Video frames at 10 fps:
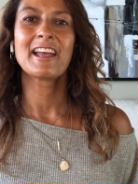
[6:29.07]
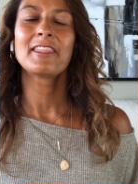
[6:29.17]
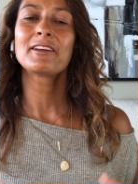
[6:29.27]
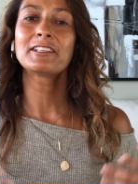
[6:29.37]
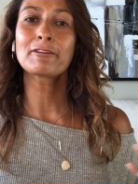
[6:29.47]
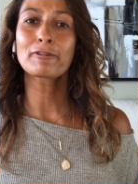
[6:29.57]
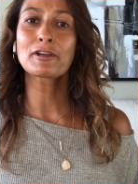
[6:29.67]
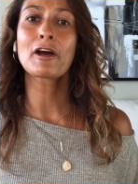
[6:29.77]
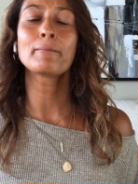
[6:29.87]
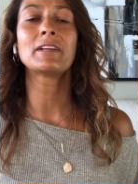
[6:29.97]
There are
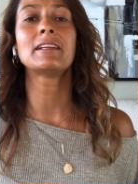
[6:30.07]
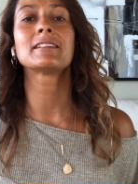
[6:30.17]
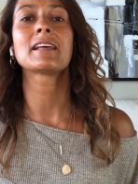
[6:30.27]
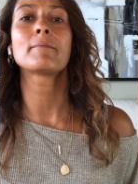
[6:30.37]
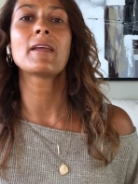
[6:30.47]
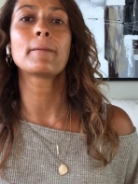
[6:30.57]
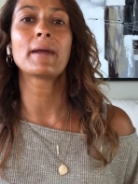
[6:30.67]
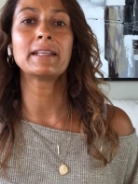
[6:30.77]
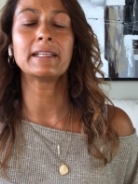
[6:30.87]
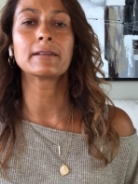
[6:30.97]
different companies that make
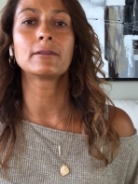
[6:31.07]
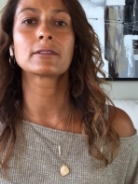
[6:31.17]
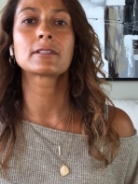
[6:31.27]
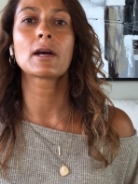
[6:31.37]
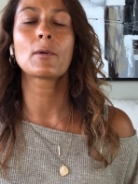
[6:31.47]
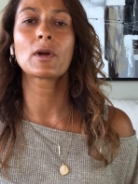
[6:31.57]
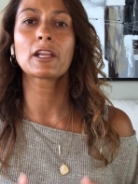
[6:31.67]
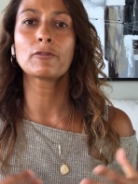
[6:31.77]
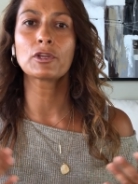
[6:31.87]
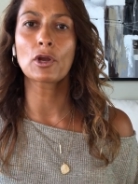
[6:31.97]
pen needles. So I wanna
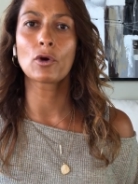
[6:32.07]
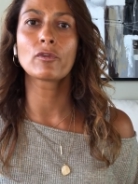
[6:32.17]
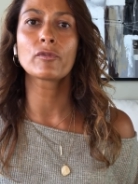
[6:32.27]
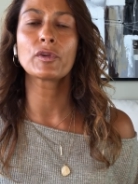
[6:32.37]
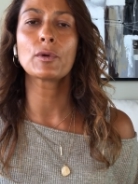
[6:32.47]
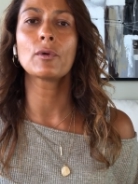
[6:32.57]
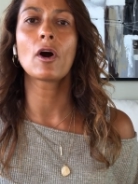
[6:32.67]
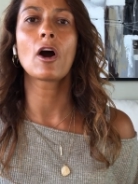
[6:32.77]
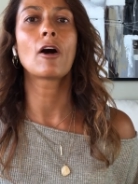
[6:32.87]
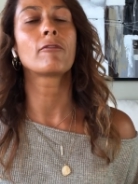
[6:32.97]
give you an overview
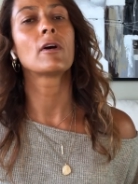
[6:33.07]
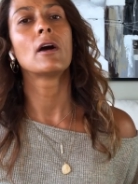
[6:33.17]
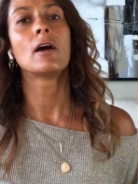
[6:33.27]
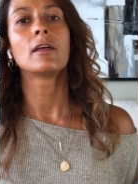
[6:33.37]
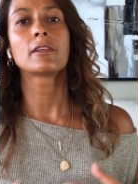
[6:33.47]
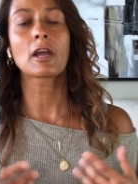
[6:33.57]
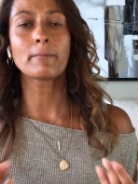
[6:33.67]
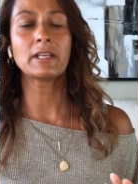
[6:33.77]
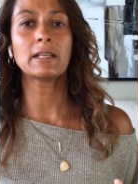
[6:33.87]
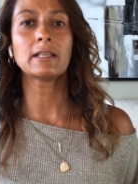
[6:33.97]
of the
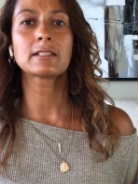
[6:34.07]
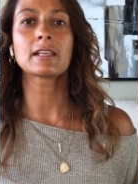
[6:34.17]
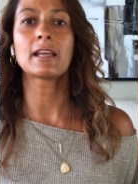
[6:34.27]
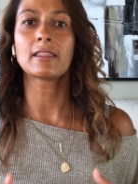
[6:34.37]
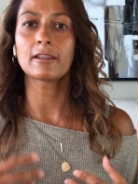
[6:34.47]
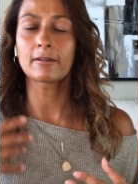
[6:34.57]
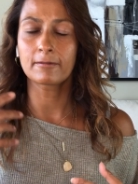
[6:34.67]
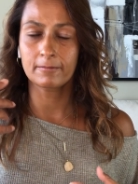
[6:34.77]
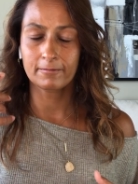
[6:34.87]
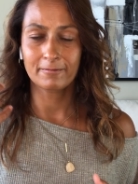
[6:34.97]
companies and the
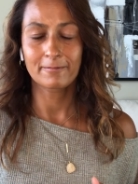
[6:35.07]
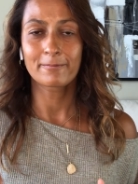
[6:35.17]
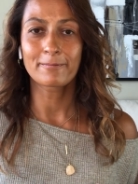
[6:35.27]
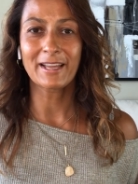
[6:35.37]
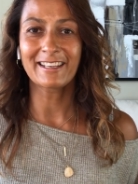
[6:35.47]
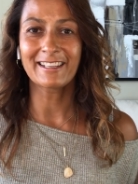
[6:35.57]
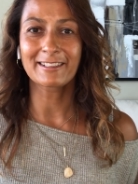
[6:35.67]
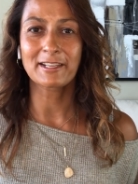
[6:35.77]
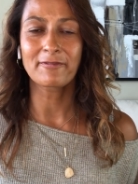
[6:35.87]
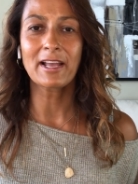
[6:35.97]
pen
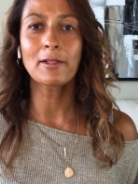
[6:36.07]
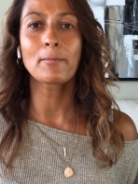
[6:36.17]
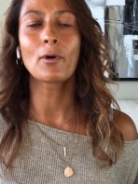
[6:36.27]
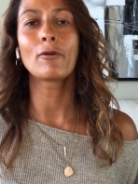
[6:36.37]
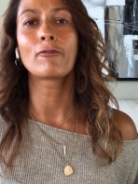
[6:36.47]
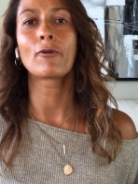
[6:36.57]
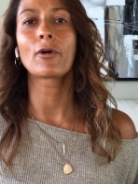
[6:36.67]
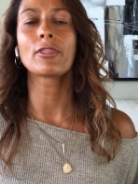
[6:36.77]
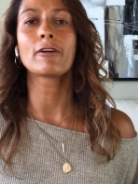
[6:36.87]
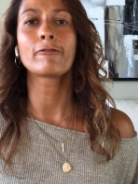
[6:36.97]
needles available
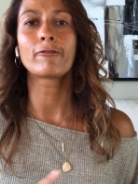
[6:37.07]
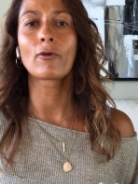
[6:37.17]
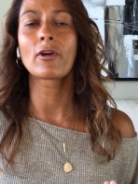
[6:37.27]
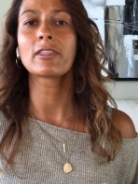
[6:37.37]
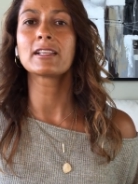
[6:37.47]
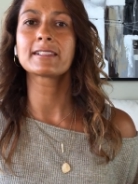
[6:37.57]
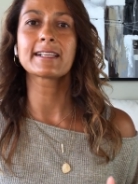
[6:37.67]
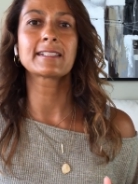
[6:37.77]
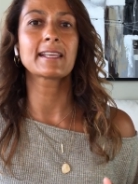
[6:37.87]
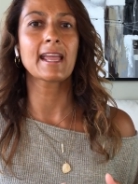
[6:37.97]
for the four, the
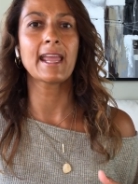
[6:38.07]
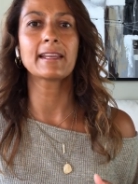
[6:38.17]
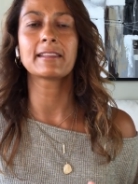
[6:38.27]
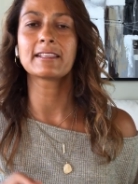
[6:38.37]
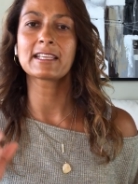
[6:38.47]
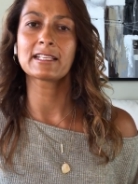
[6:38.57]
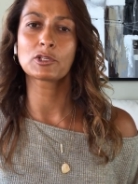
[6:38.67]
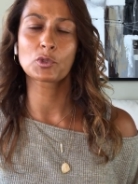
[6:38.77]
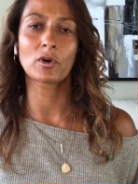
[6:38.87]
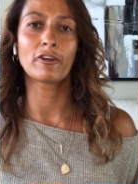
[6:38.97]
six, the eight, and the 10
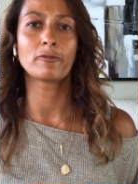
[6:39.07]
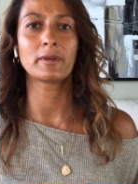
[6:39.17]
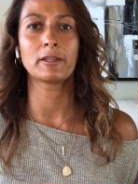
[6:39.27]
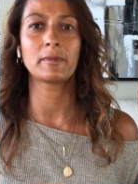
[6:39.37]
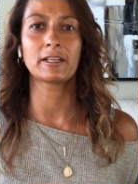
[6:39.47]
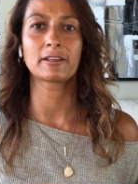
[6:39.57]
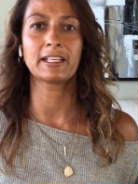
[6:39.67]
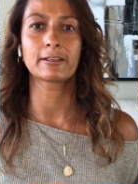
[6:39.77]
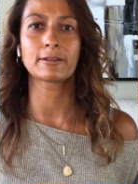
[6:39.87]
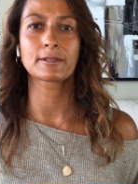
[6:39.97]
to 12 millimeter
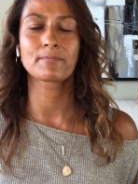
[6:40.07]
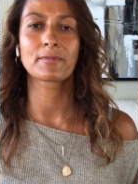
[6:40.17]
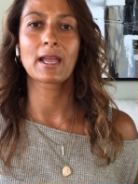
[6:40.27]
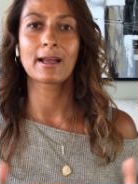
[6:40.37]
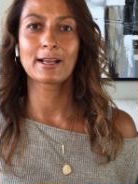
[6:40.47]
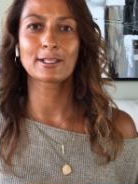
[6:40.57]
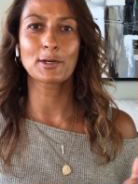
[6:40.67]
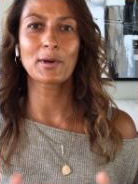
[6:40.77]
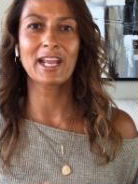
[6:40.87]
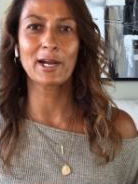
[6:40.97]
needles.
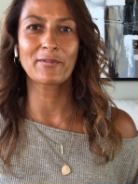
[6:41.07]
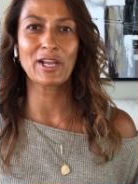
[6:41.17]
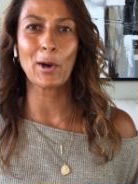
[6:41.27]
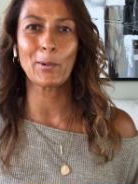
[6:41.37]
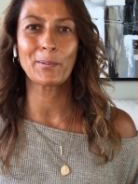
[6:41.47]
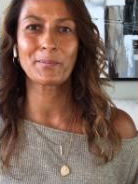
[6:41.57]
So here we go.